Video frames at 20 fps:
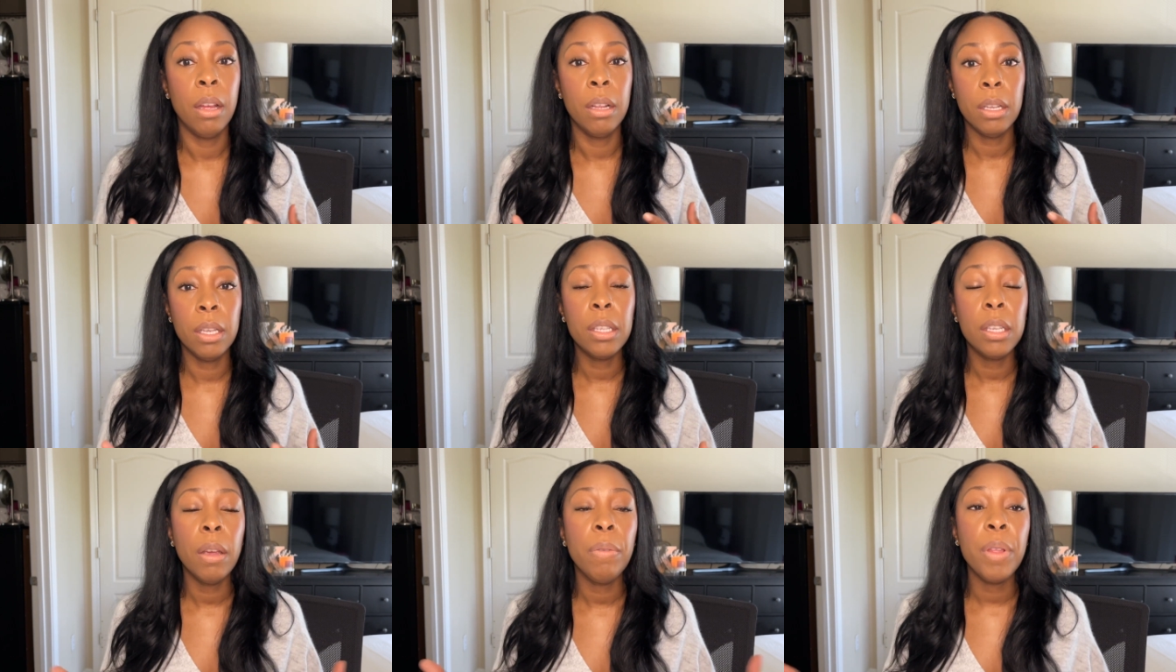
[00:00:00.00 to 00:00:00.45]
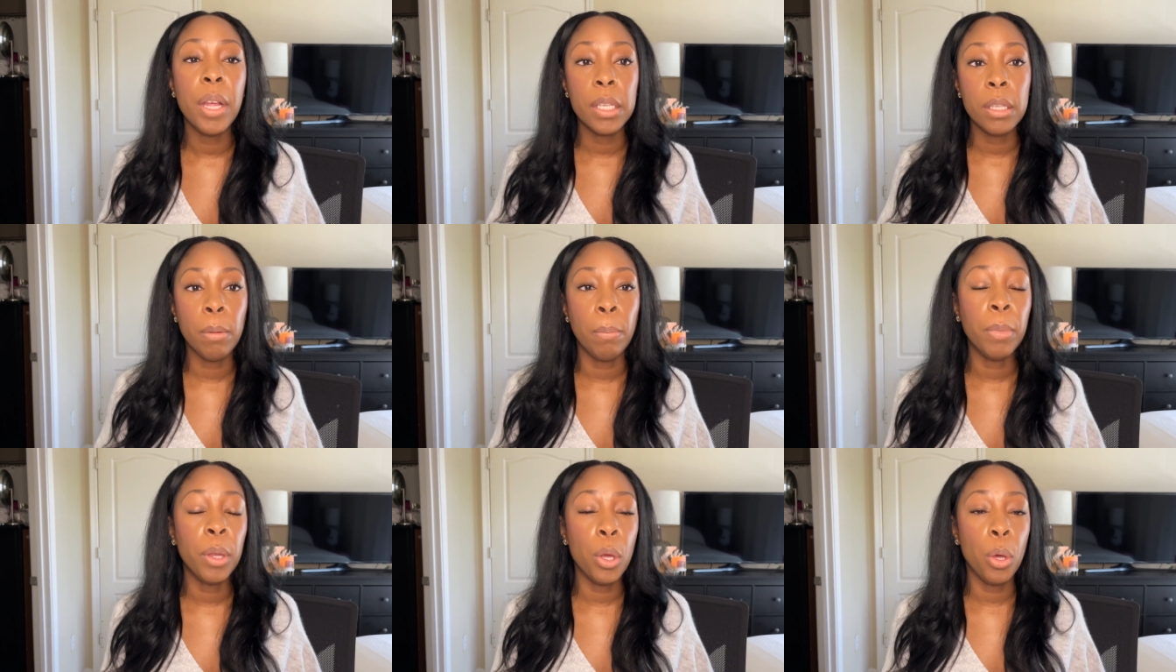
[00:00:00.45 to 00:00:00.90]
to see if that's
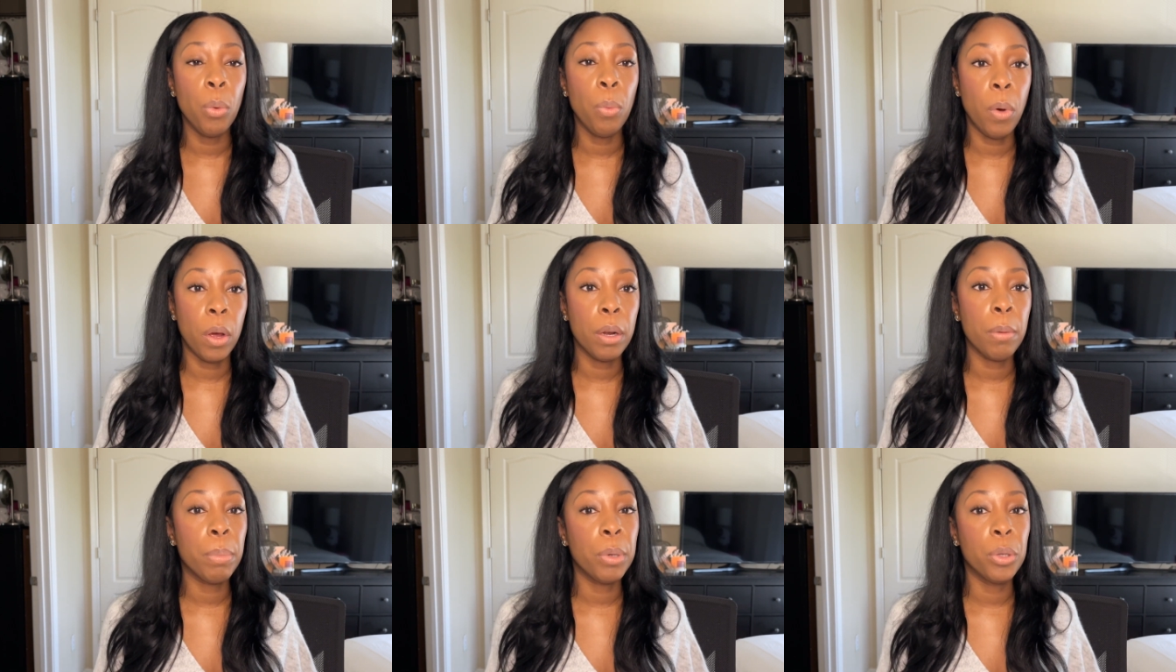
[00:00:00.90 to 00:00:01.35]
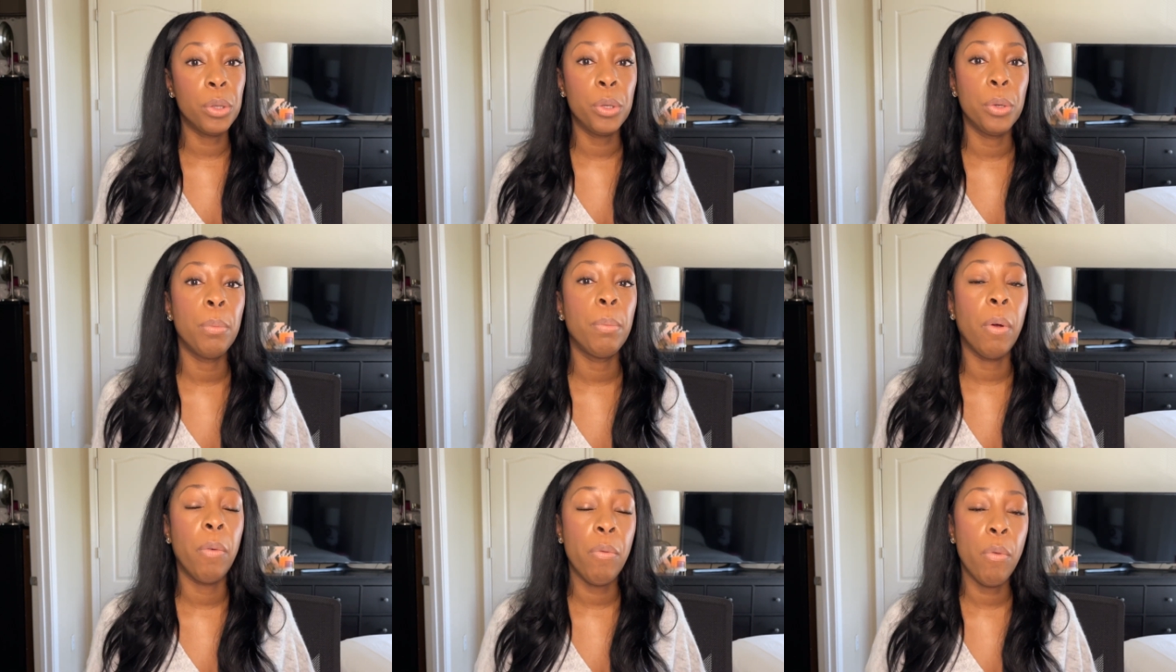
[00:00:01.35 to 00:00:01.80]
something you want to
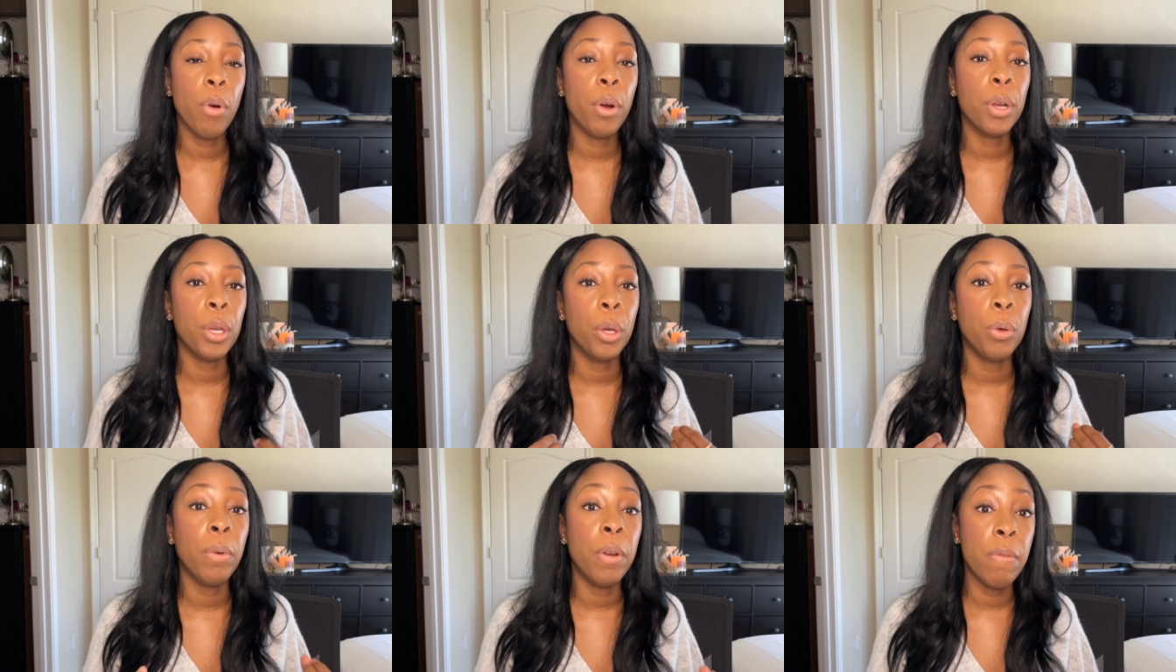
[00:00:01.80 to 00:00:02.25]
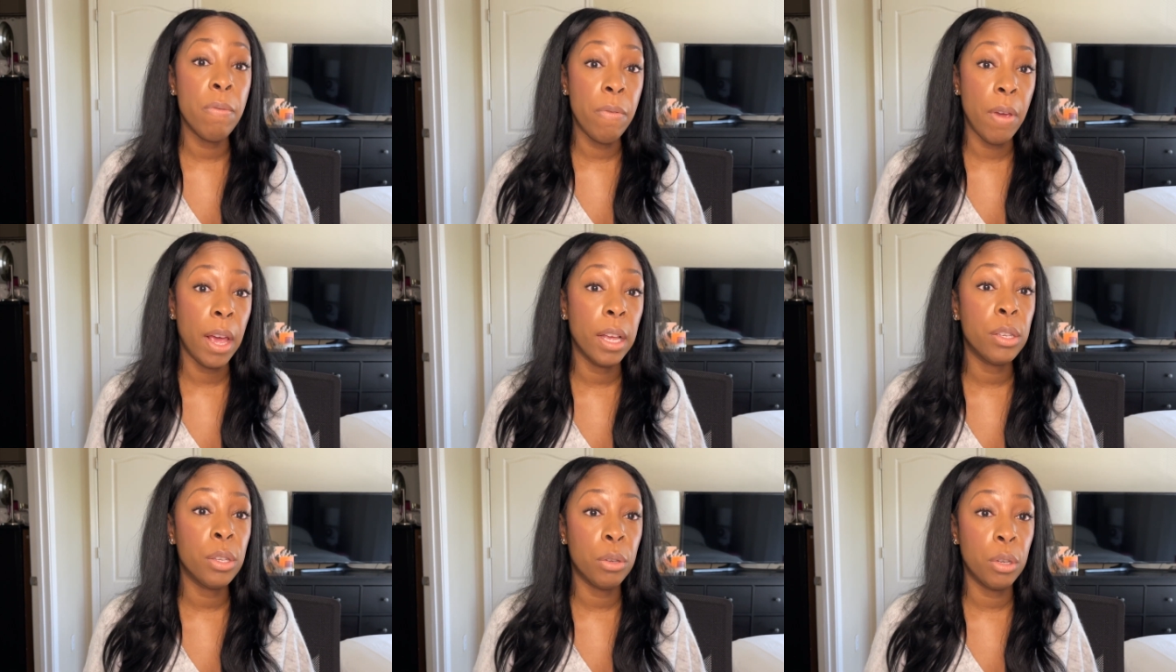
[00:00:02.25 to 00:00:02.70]
pursue before you
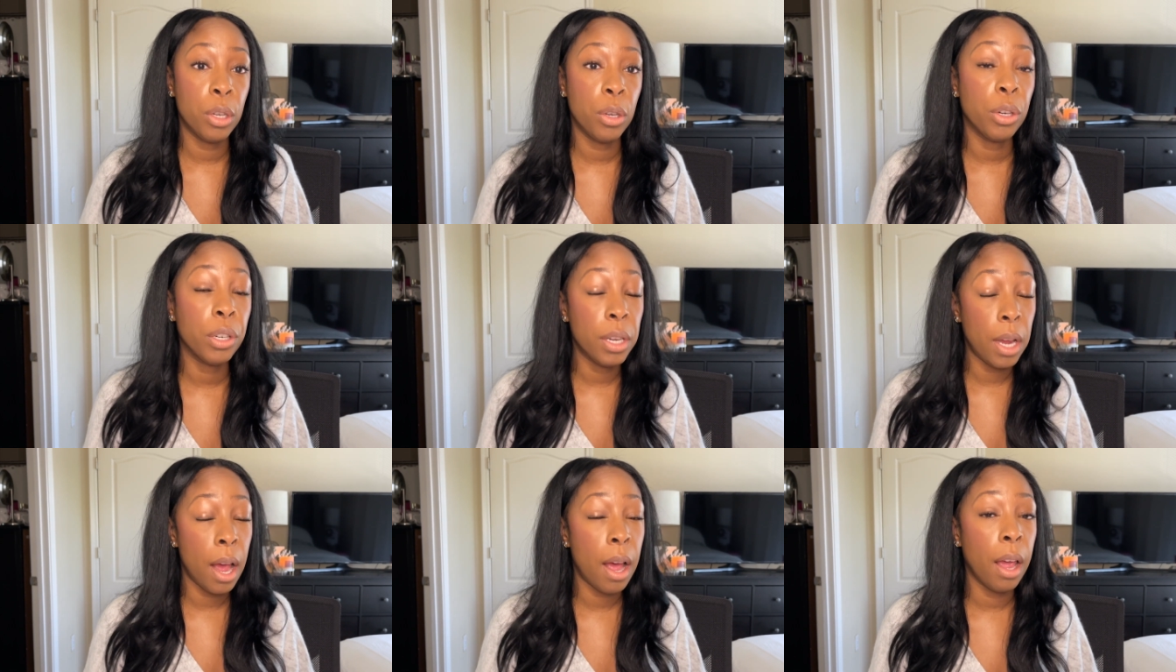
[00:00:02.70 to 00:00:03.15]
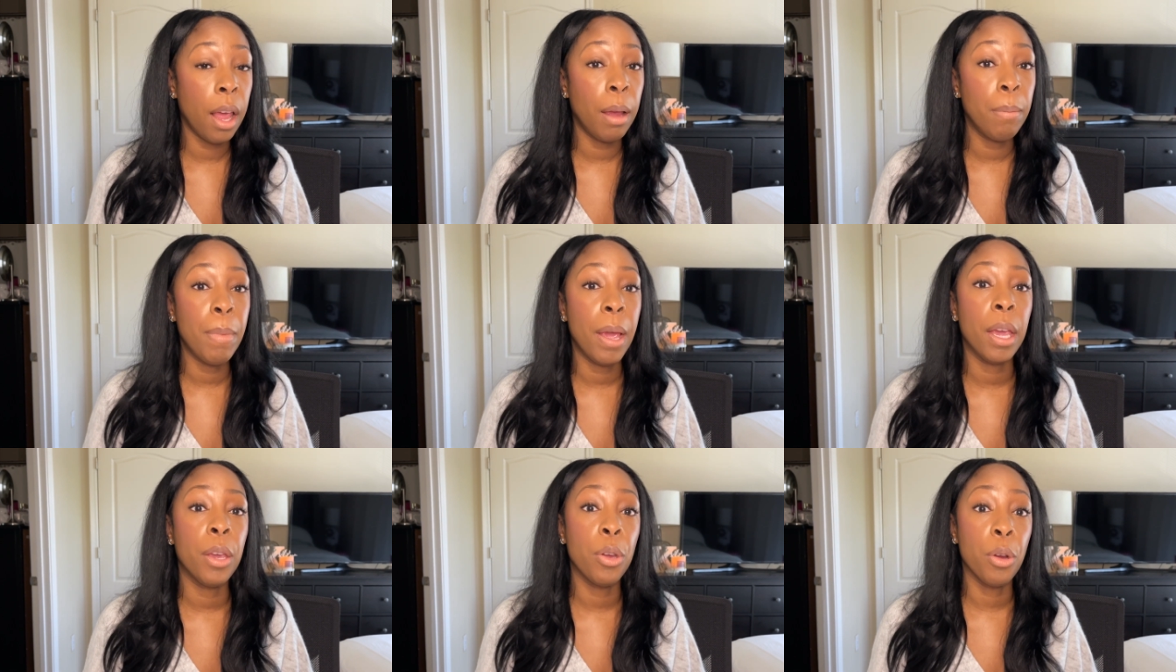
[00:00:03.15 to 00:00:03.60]
invest your
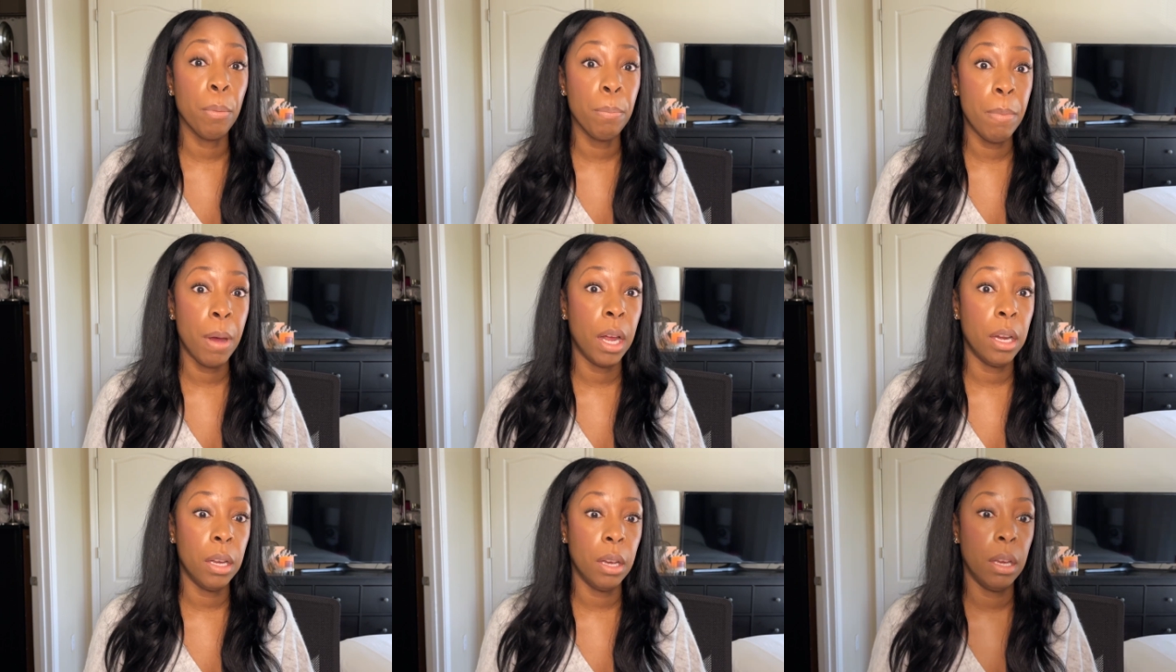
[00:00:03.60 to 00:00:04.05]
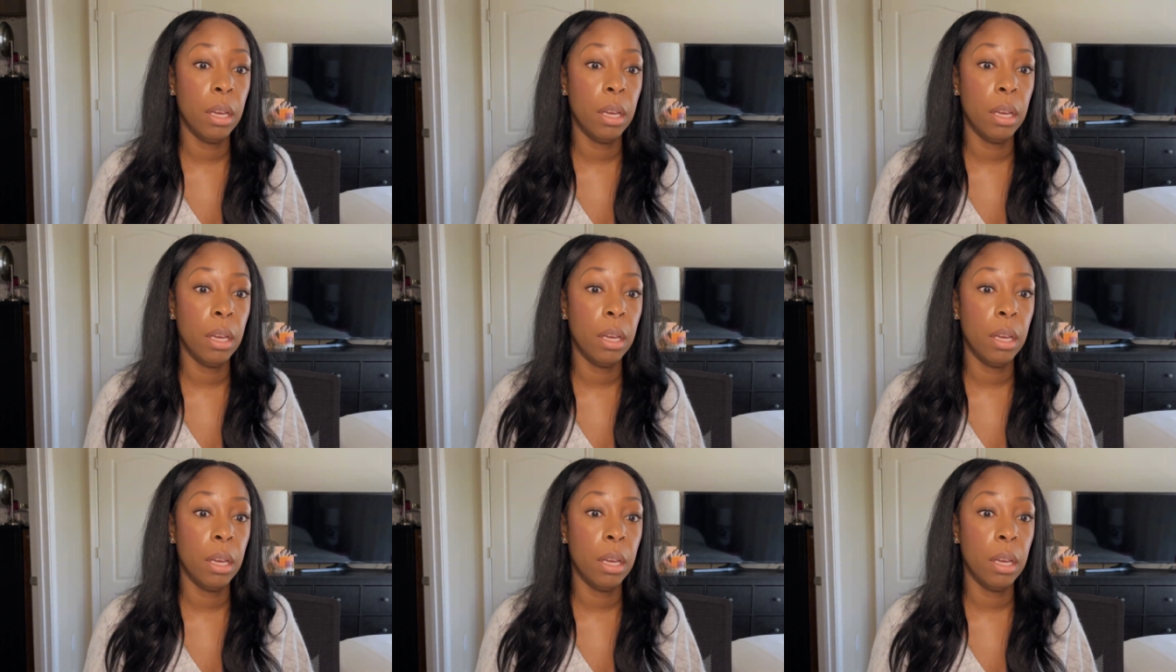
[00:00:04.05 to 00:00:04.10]
time and your money